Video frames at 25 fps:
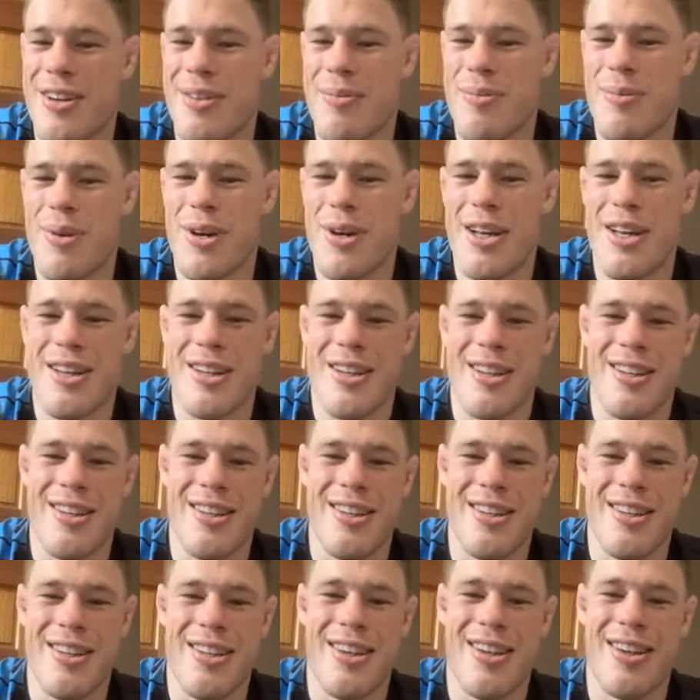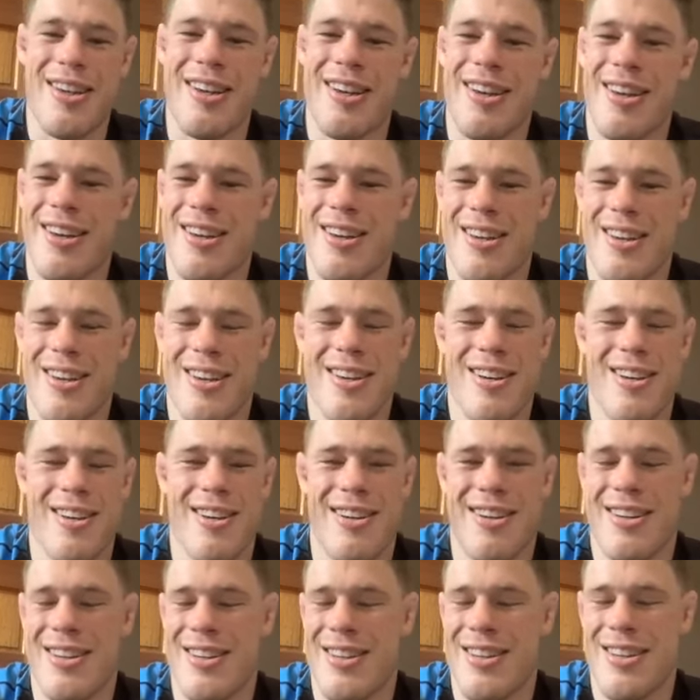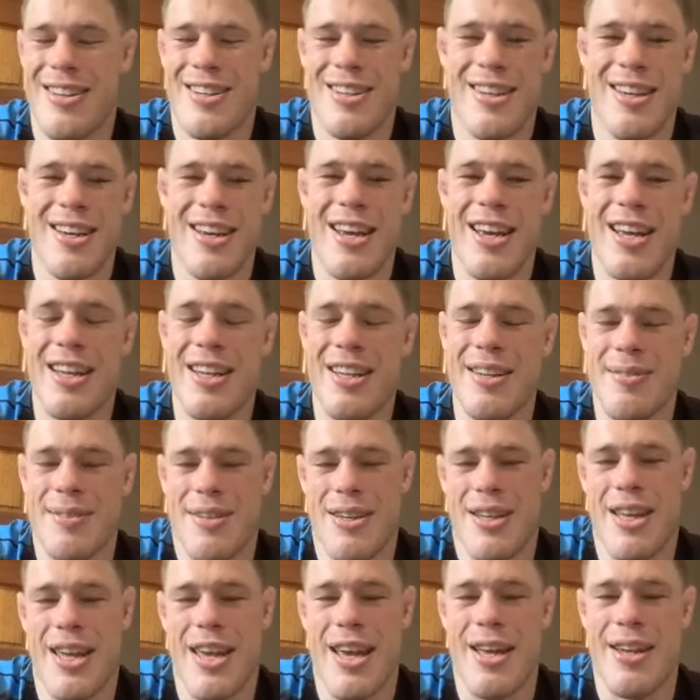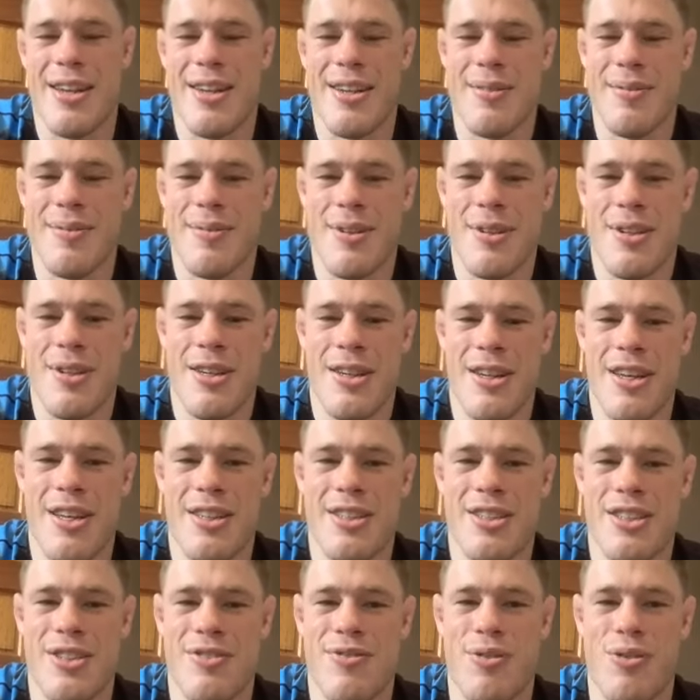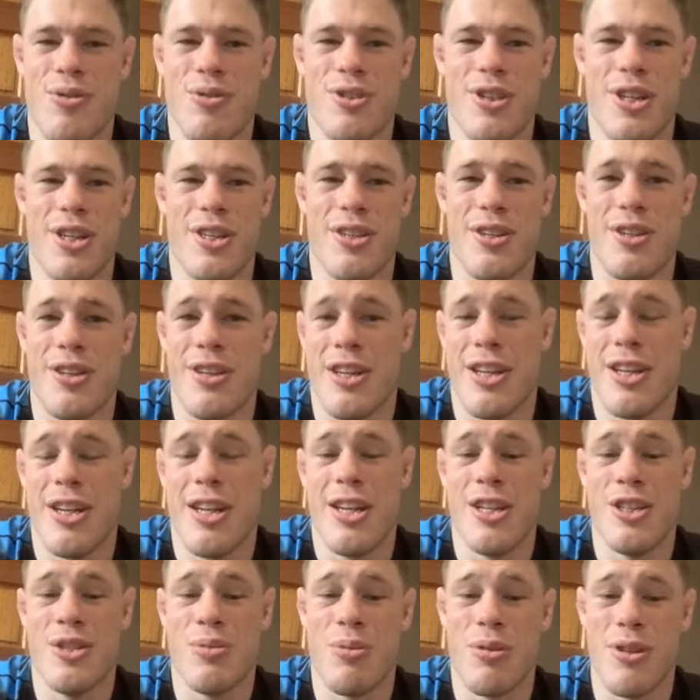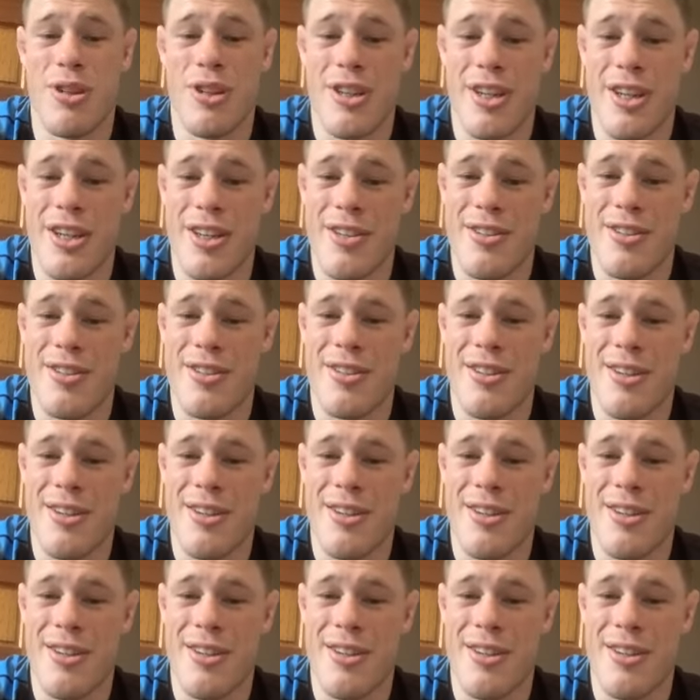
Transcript: But yeah, uh, it just falls under, it is what it is.